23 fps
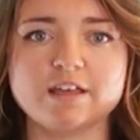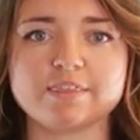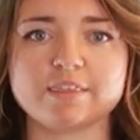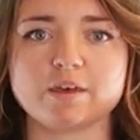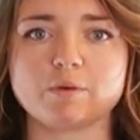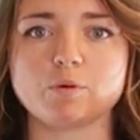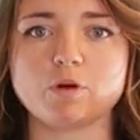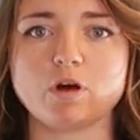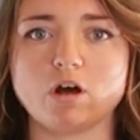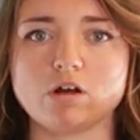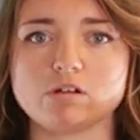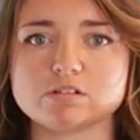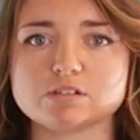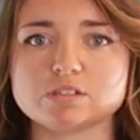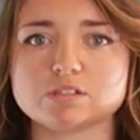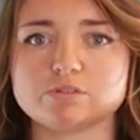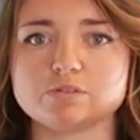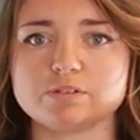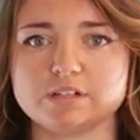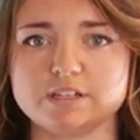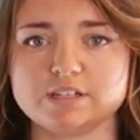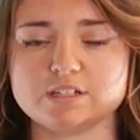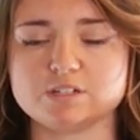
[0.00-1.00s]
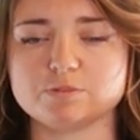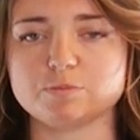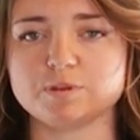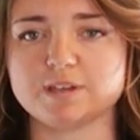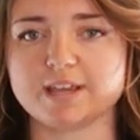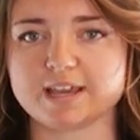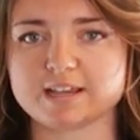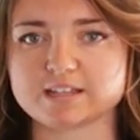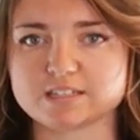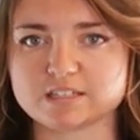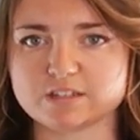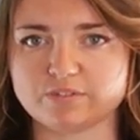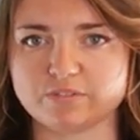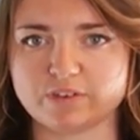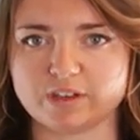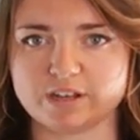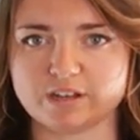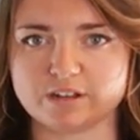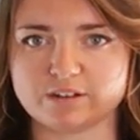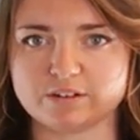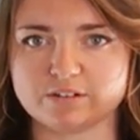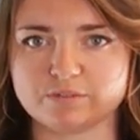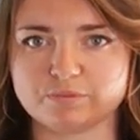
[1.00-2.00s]
that will also need to be
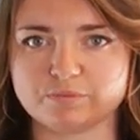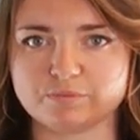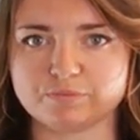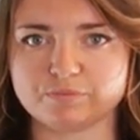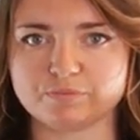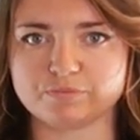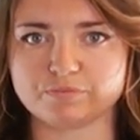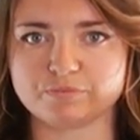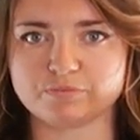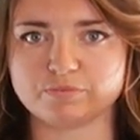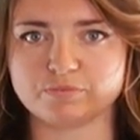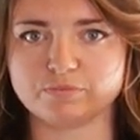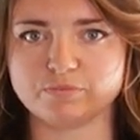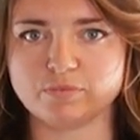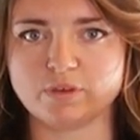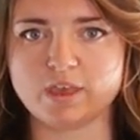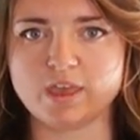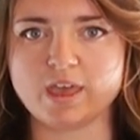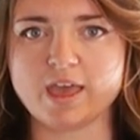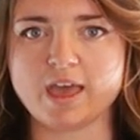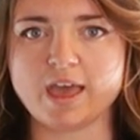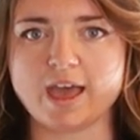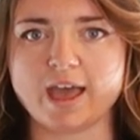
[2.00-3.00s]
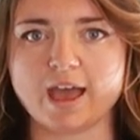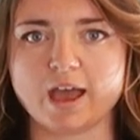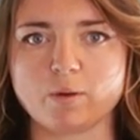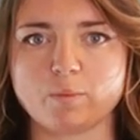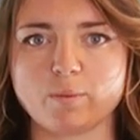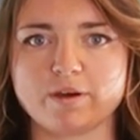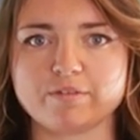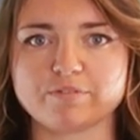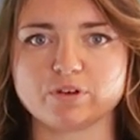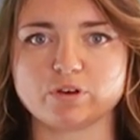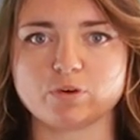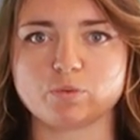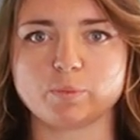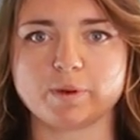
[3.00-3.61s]
excavated. However,